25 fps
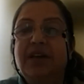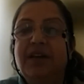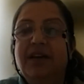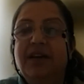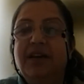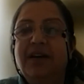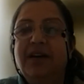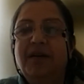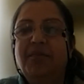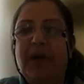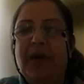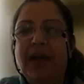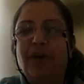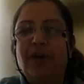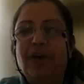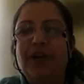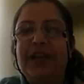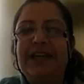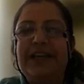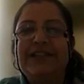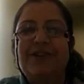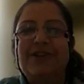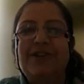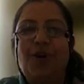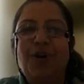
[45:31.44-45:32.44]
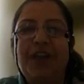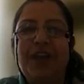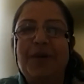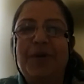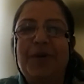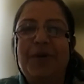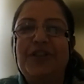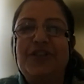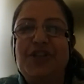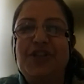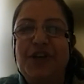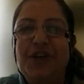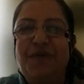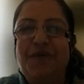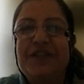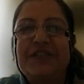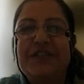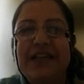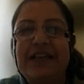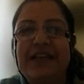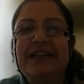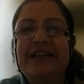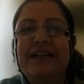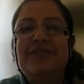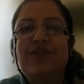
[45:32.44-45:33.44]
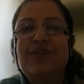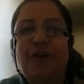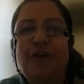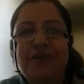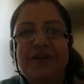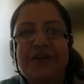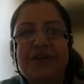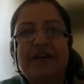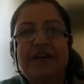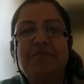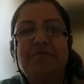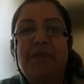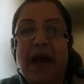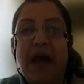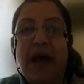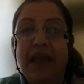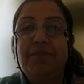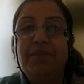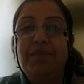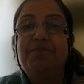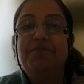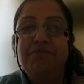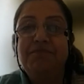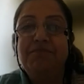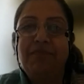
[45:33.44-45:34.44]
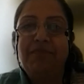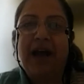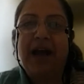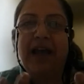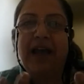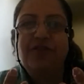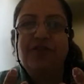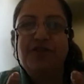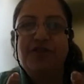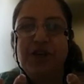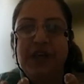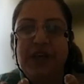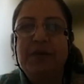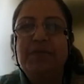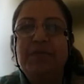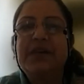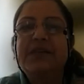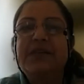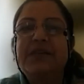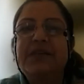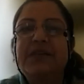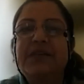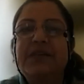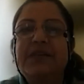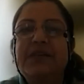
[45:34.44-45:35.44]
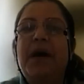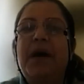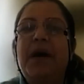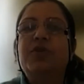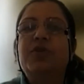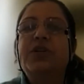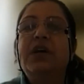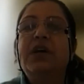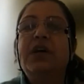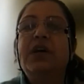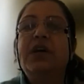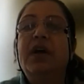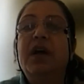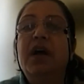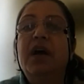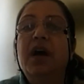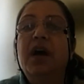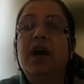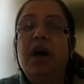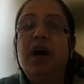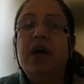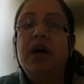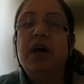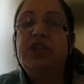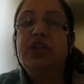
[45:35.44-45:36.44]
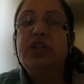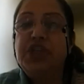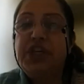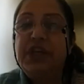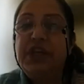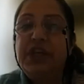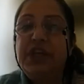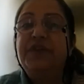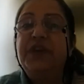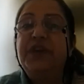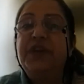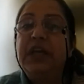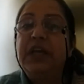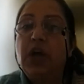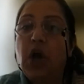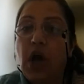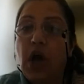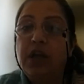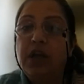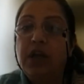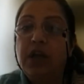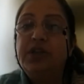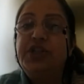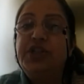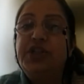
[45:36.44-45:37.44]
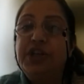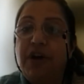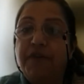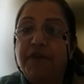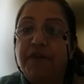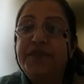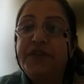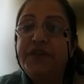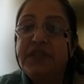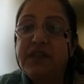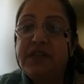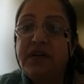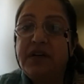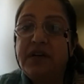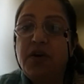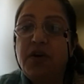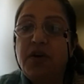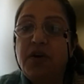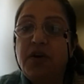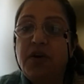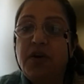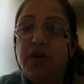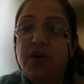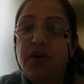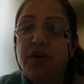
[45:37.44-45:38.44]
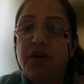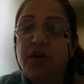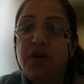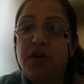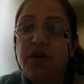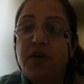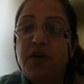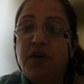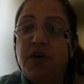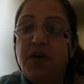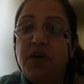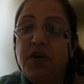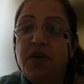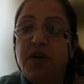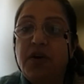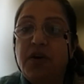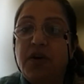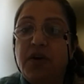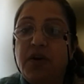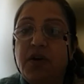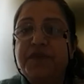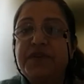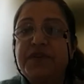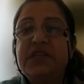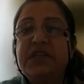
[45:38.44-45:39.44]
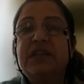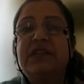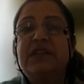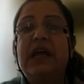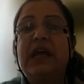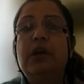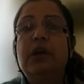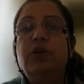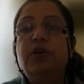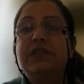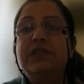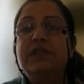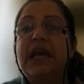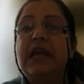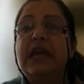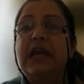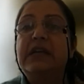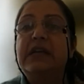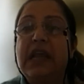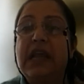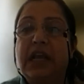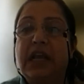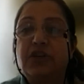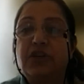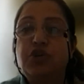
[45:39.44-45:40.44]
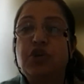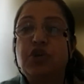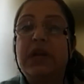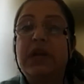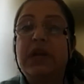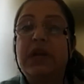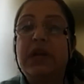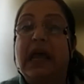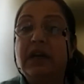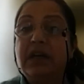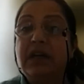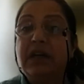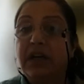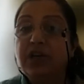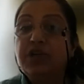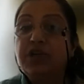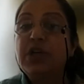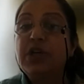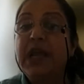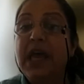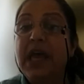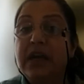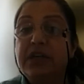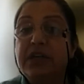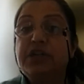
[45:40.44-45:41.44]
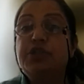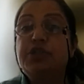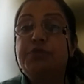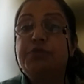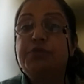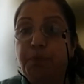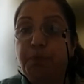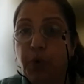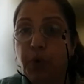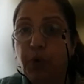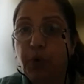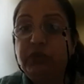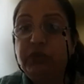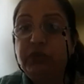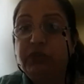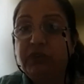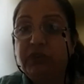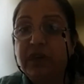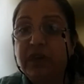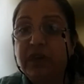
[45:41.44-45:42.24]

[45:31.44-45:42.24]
my colleagues are talking about the chief resilience officer. My dream is about a chief ecology officer, chief heritage officer that looks at natural and cultural heritage both.